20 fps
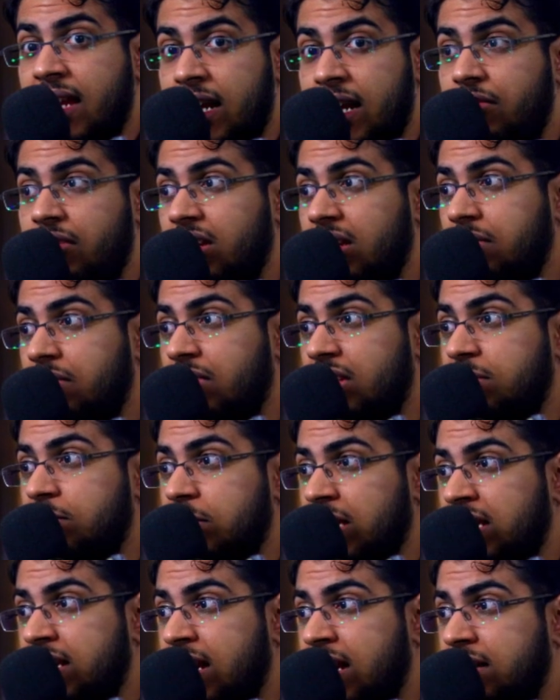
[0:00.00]
disagree
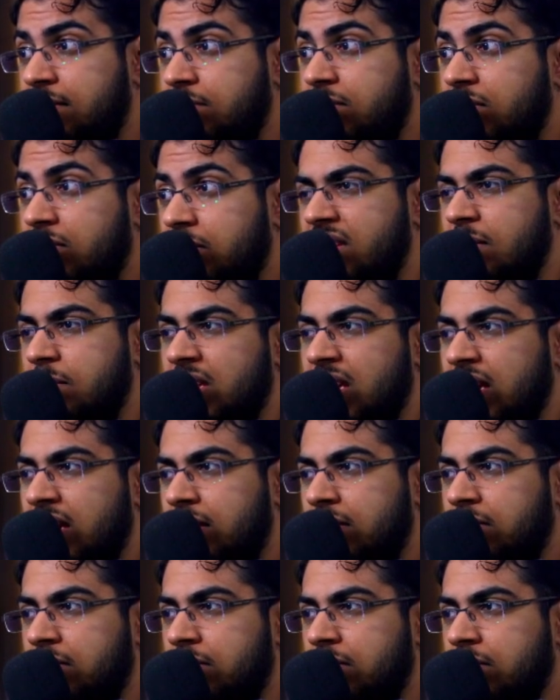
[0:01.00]
with me that there is
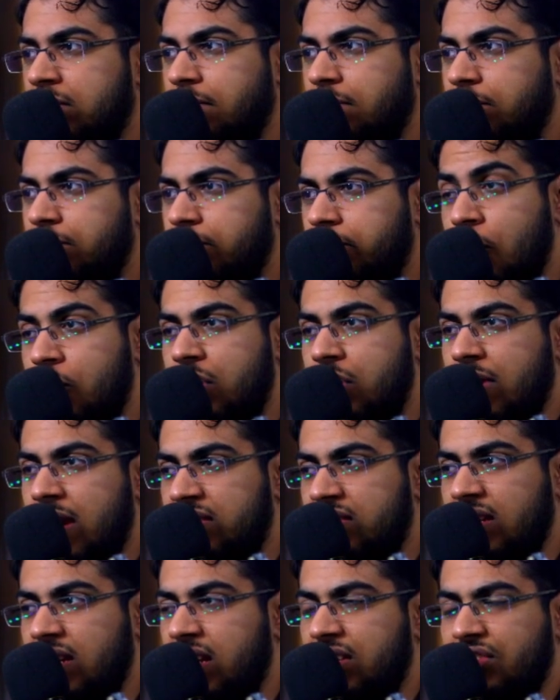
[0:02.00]
something like code
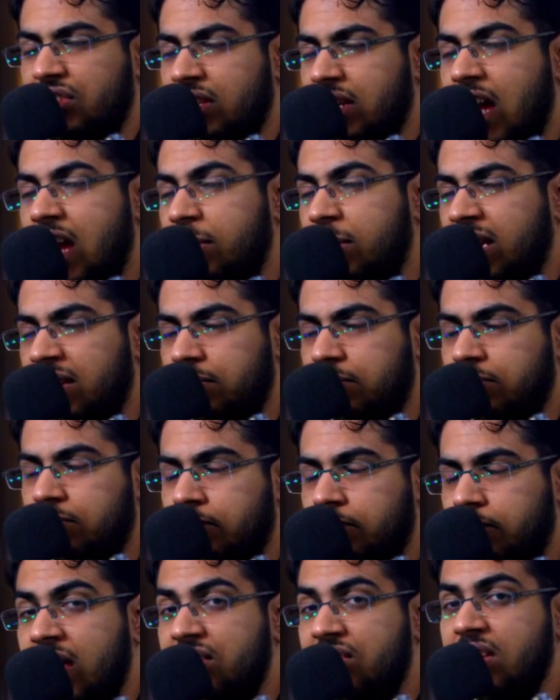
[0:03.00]
procrastination, I mean
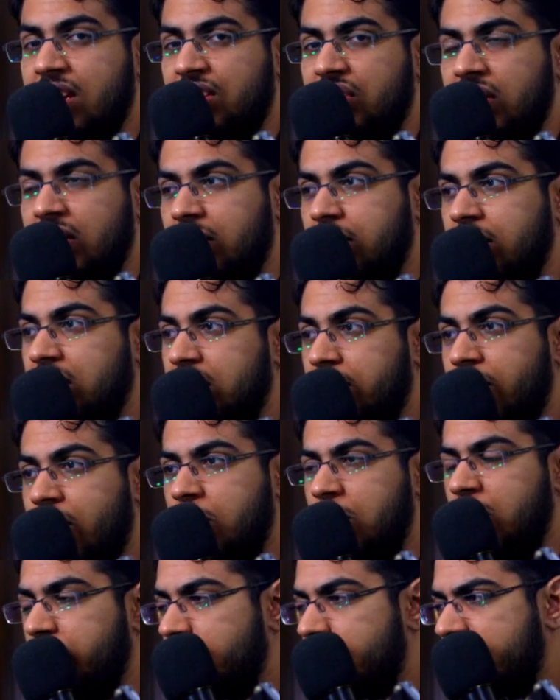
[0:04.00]
procrastination in the
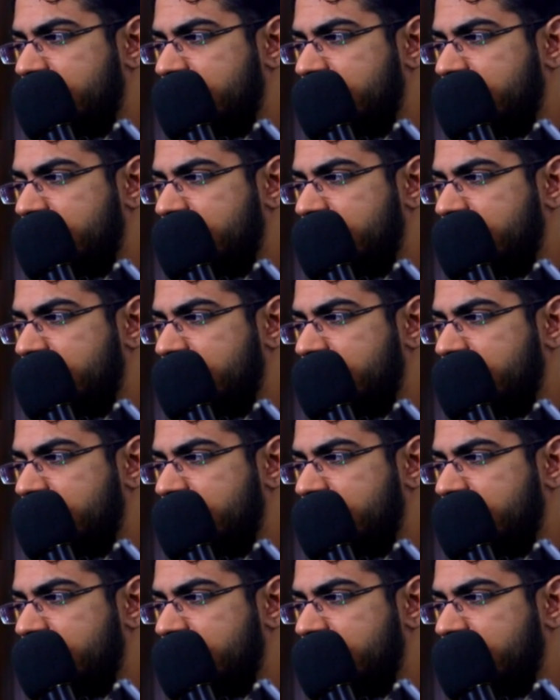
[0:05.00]
form